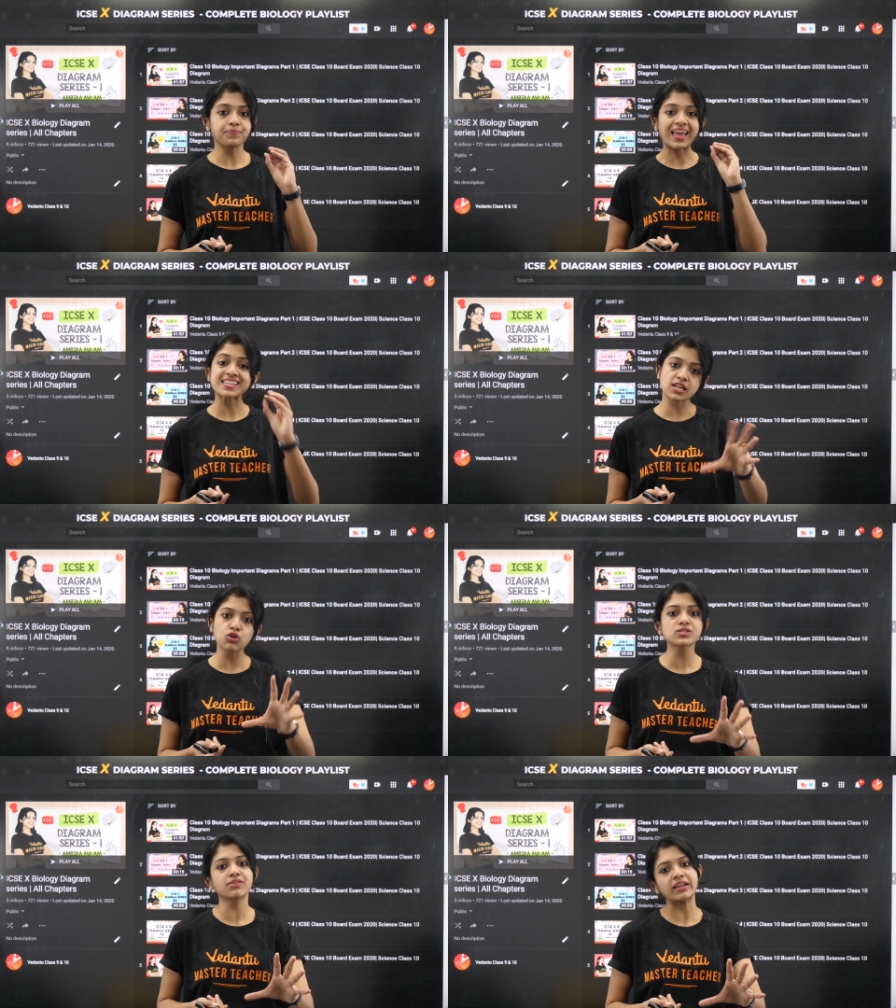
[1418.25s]

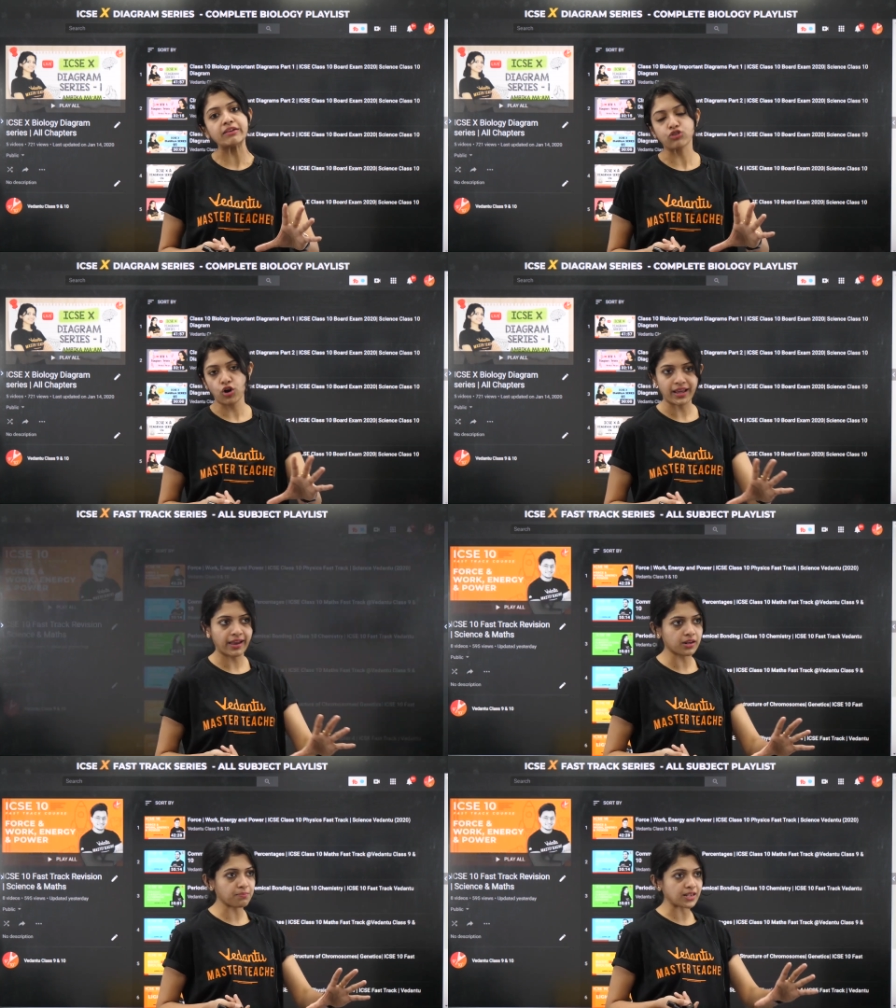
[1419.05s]
exclusively for
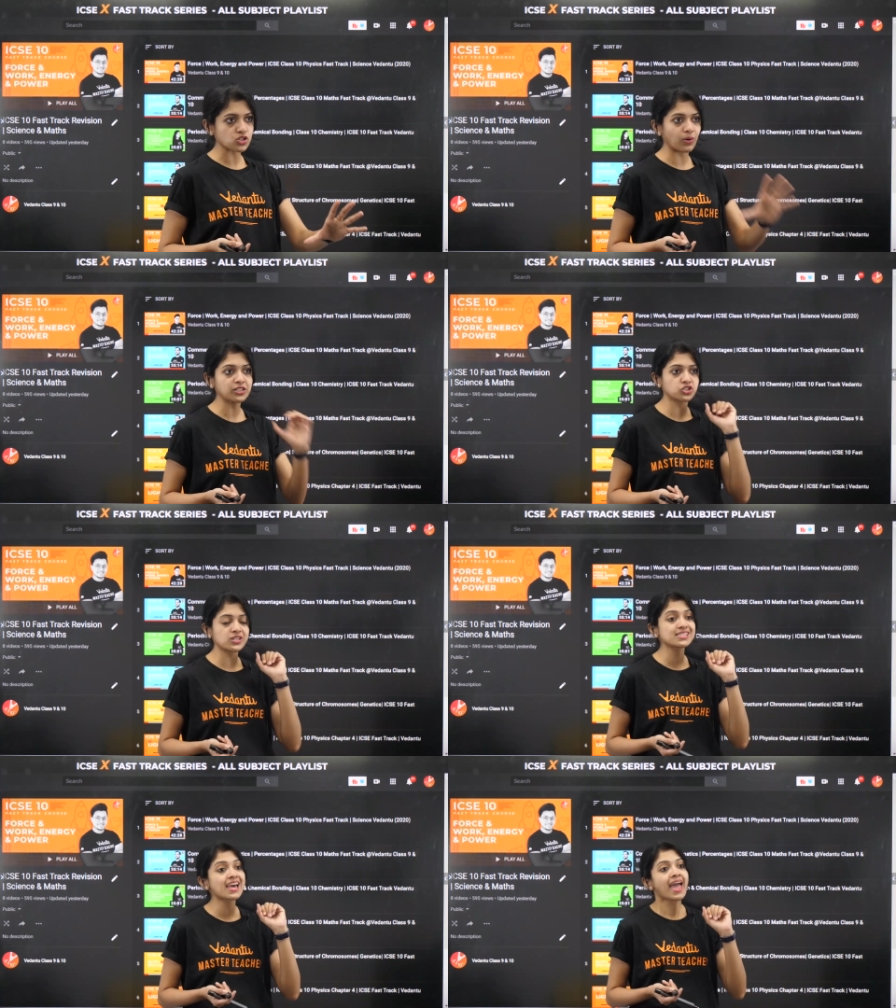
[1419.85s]
diagram based
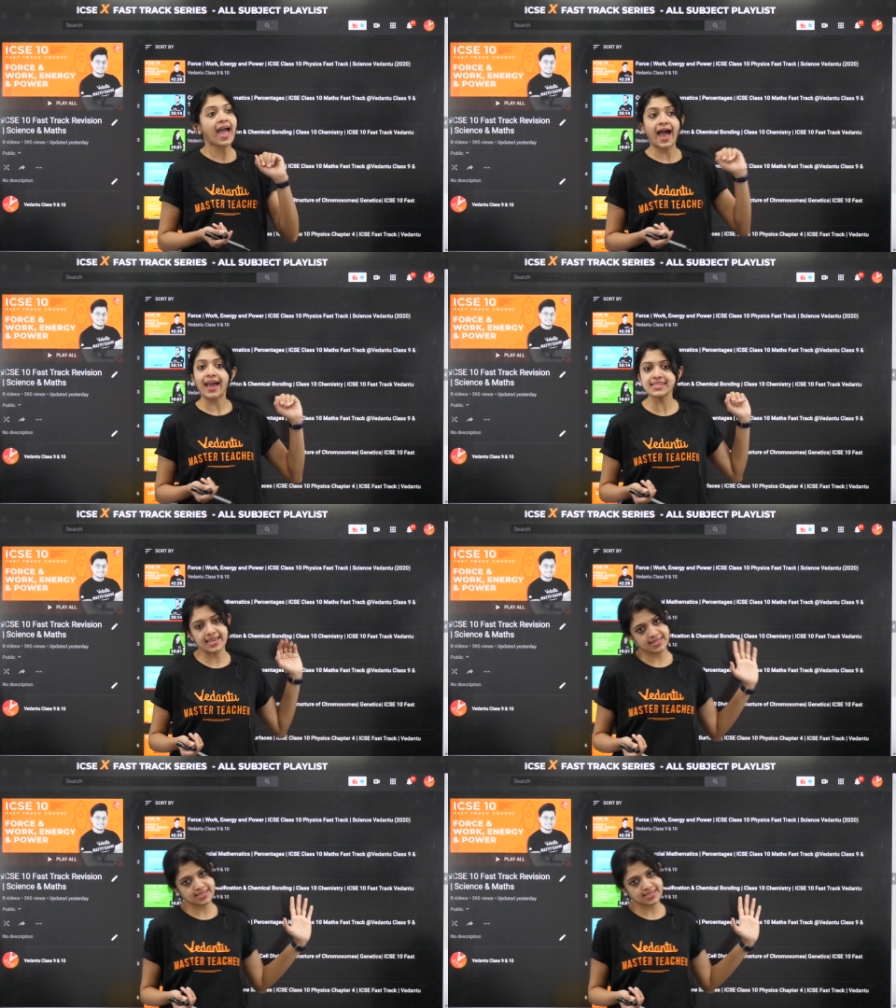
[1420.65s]
questions. And yes,